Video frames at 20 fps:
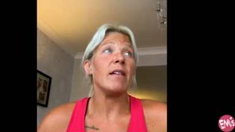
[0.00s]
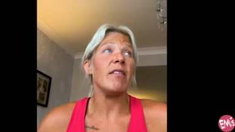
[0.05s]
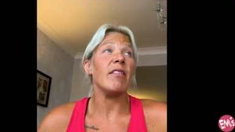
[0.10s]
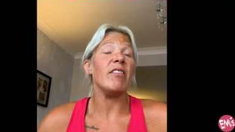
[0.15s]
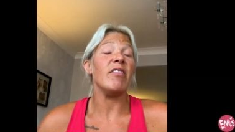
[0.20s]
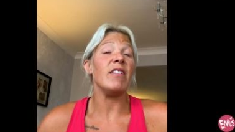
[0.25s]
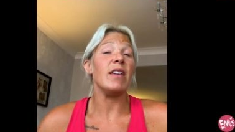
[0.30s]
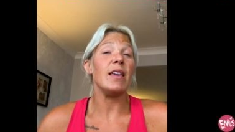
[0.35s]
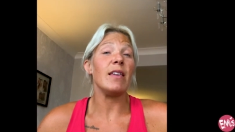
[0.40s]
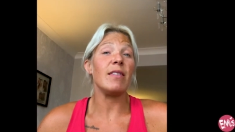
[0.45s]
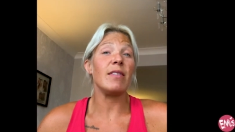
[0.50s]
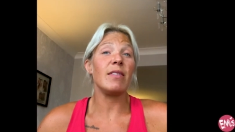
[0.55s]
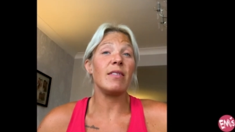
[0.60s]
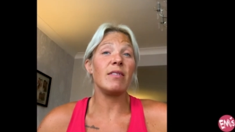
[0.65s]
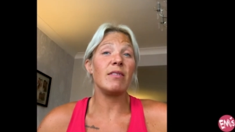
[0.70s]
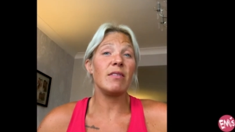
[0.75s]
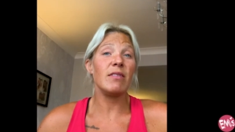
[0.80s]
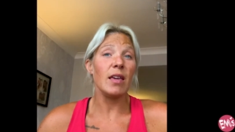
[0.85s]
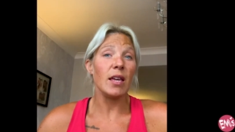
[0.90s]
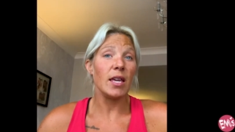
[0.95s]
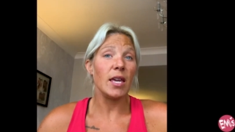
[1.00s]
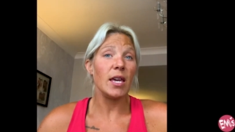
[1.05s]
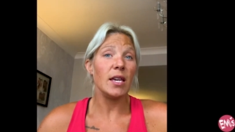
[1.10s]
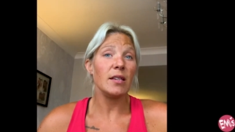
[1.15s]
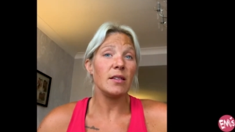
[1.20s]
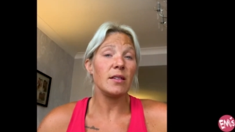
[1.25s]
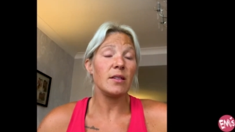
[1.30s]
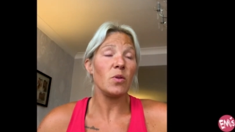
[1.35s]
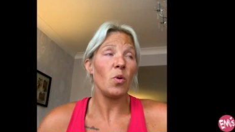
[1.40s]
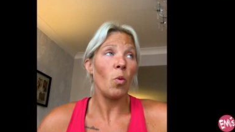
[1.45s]
the
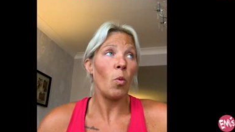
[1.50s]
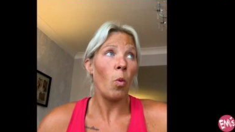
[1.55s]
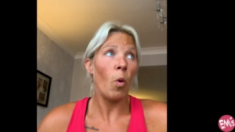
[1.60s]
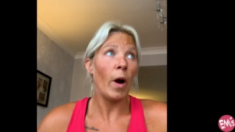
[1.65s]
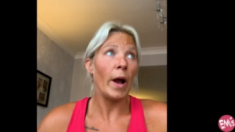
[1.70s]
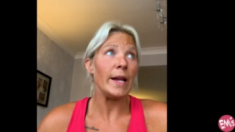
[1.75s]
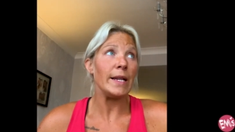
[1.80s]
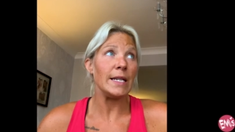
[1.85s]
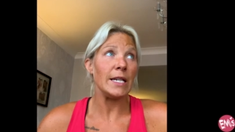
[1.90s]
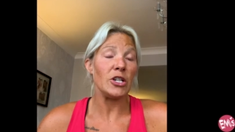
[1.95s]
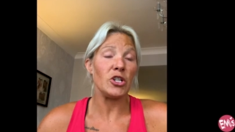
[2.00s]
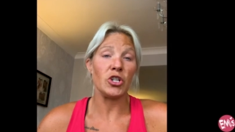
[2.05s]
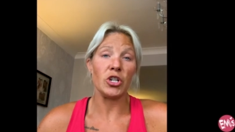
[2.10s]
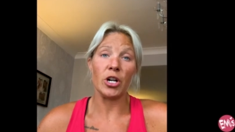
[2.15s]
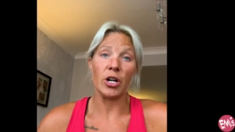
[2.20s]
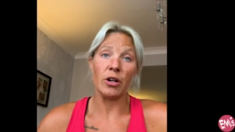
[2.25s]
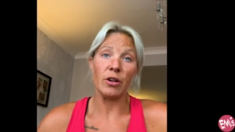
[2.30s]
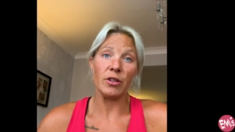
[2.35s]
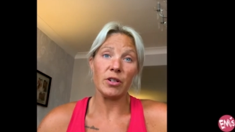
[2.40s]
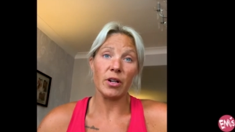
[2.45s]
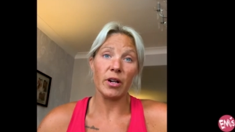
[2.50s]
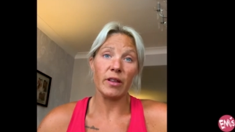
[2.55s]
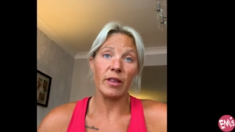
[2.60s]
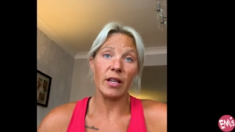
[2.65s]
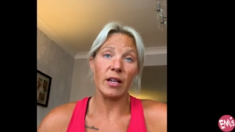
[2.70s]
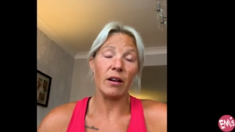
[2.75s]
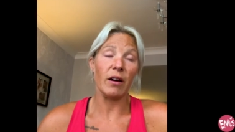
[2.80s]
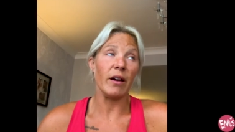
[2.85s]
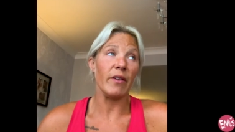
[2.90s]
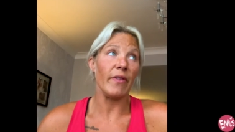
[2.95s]
thickest white discharge I
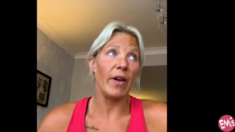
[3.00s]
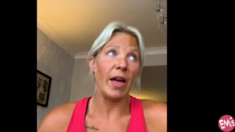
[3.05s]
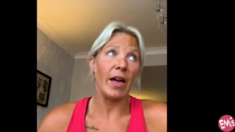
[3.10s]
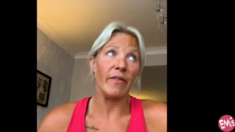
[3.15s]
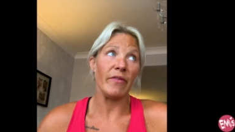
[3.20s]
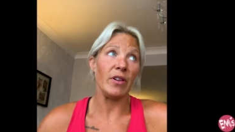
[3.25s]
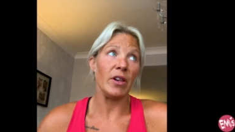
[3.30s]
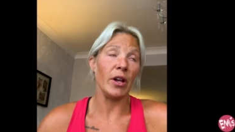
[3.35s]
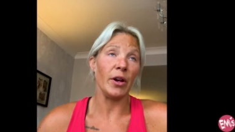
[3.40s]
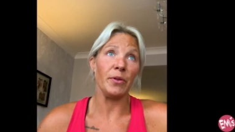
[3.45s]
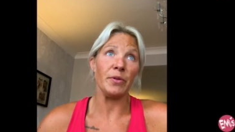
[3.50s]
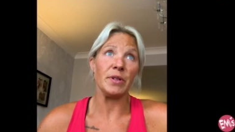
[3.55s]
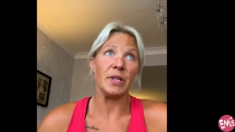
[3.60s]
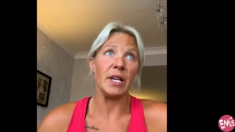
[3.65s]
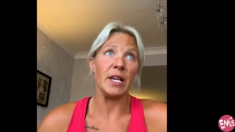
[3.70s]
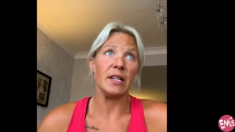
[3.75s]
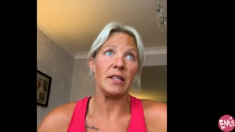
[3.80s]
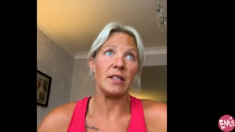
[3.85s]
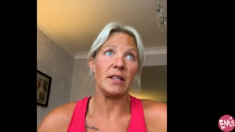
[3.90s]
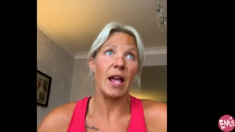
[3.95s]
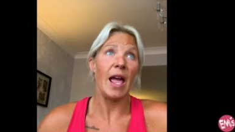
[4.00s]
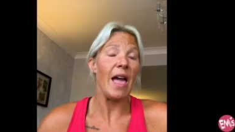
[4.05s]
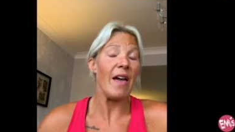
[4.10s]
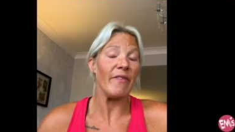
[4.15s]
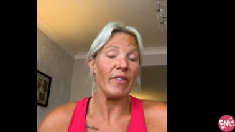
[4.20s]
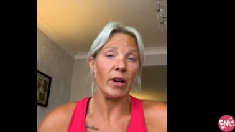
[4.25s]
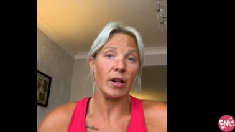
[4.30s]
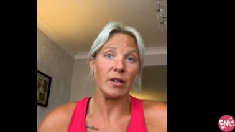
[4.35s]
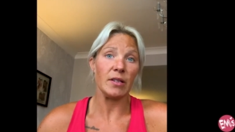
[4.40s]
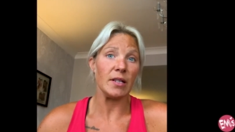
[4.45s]
think I've ever noticed
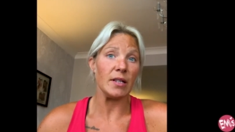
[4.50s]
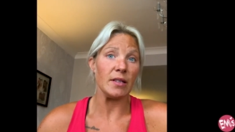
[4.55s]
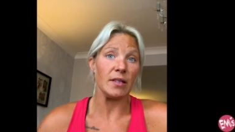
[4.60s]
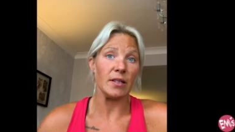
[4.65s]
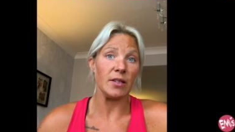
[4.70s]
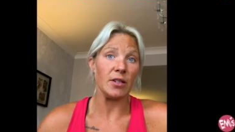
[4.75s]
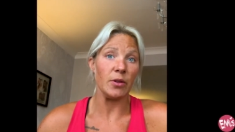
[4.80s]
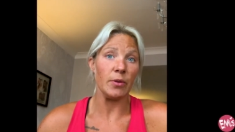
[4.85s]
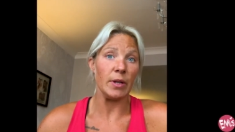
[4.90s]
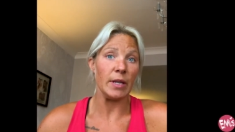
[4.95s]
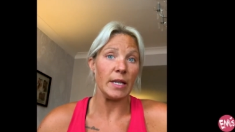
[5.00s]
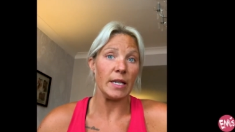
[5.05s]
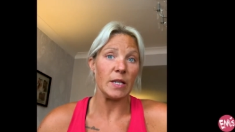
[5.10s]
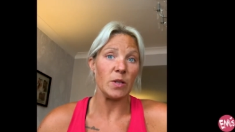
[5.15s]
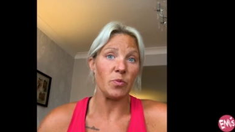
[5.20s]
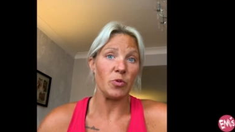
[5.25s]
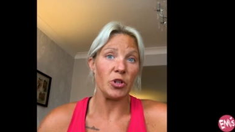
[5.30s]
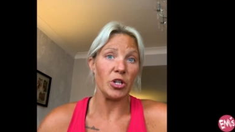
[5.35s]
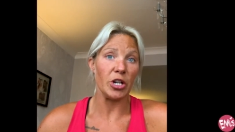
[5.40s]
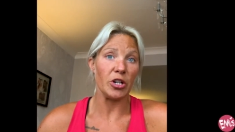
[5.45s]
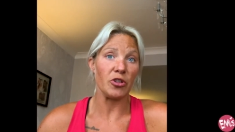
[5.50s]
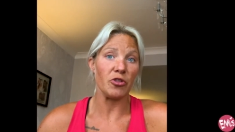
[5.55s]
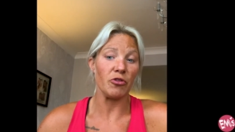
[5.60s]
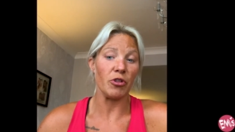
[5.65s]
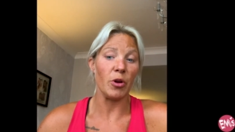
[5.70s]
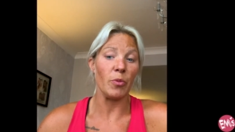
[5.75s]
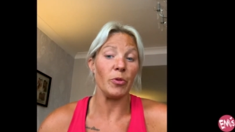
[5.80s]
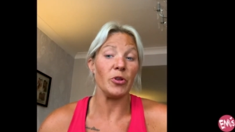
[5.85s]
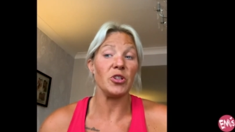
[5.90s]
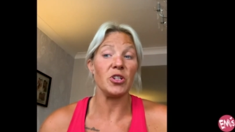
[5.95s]
ever since doing this
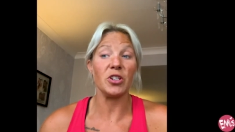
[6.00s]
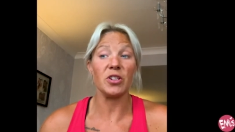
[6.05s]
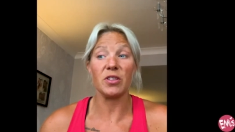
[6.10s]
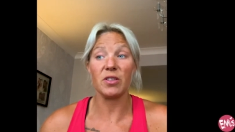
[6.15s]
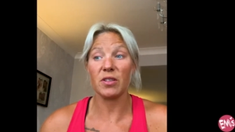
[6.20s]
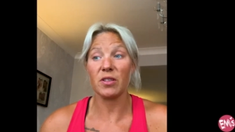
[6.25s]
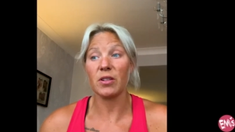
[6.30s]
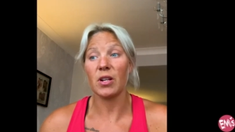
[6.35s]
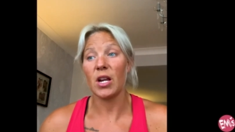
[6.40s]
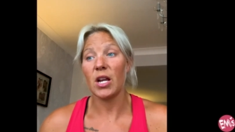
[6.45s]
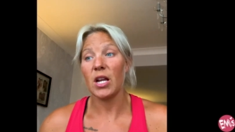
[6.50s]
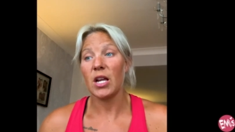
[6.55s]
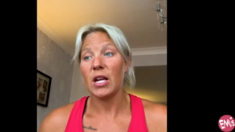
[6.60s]
progesterone, which is,